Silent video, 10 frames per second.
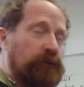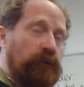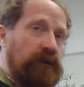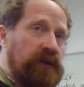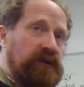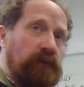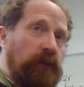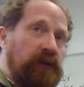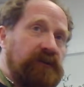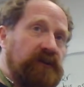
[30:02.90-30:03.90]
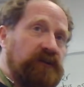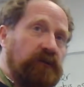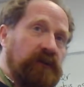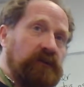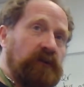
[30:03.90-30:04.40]
drawn into the politics
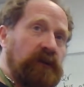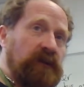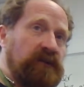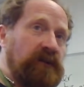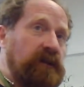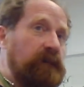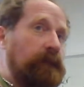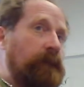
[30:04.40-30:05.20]
of it on either side.